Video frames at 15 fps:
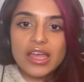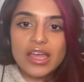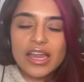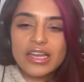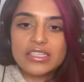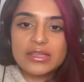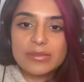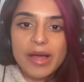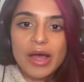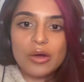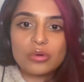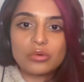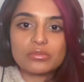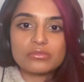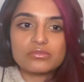And it's
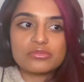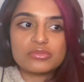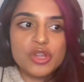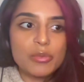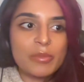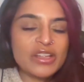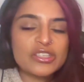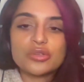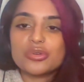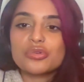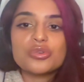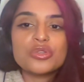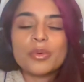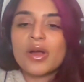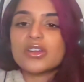about, no matter
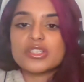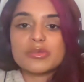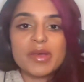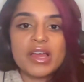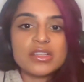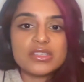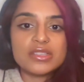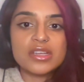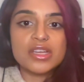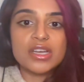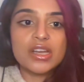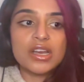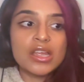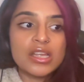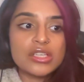who you are as a
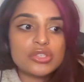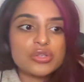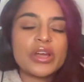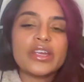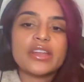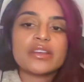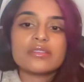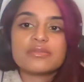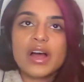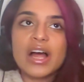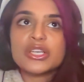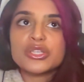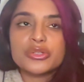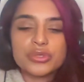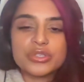person, try and
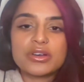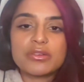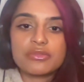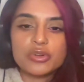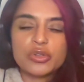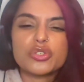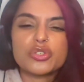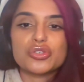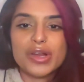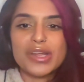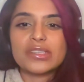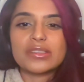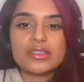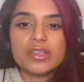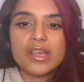value yourself for your
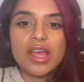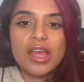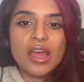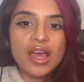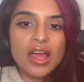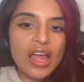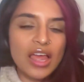strengths.